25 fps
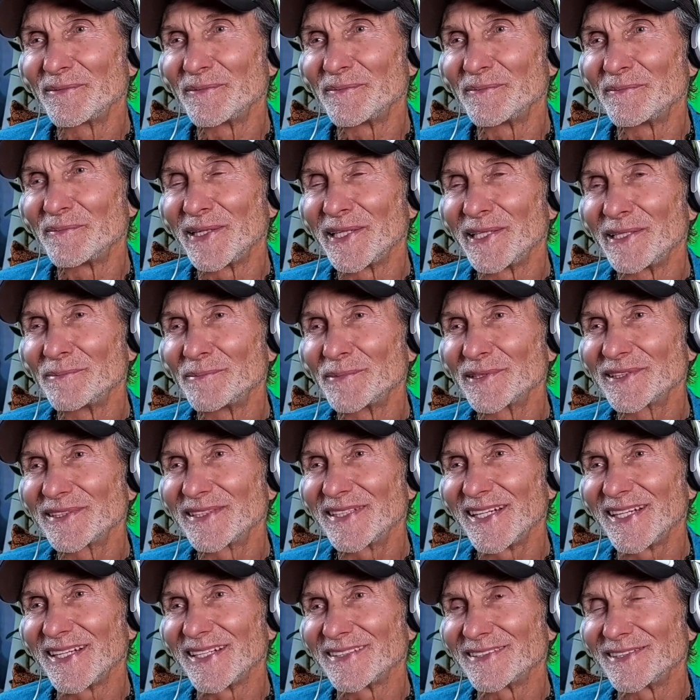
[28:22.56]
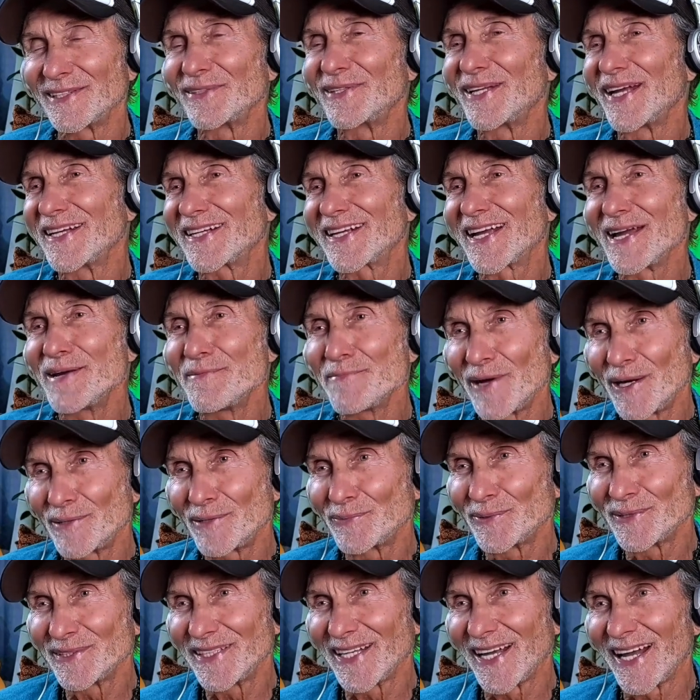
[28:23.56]
made a mistake. So they came up
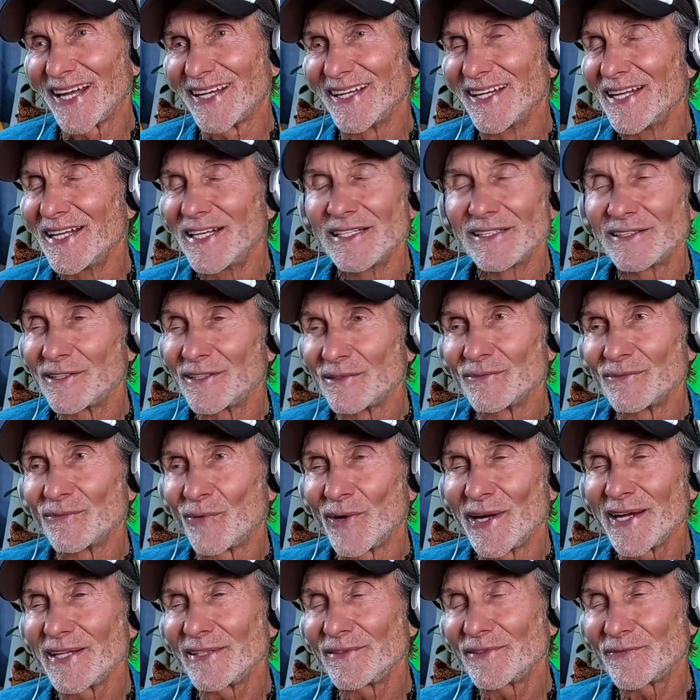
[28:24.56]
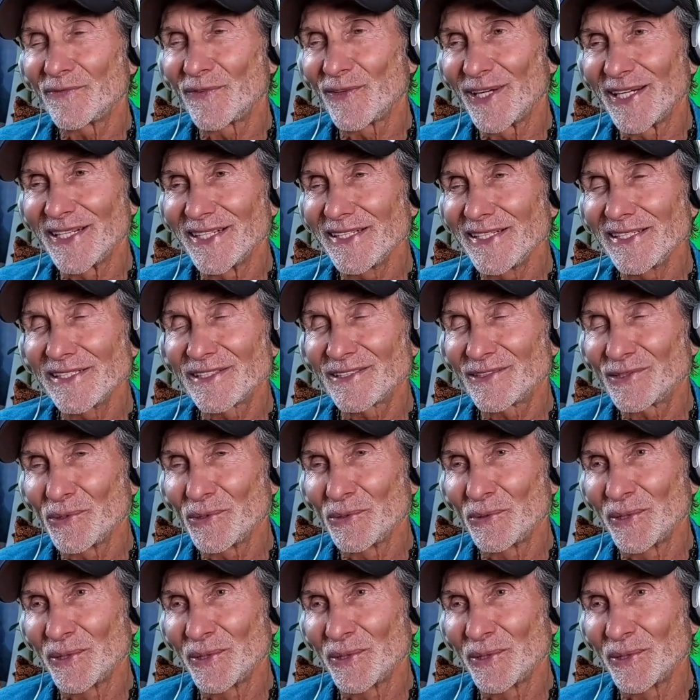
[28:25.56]
with that. Wait for at least 2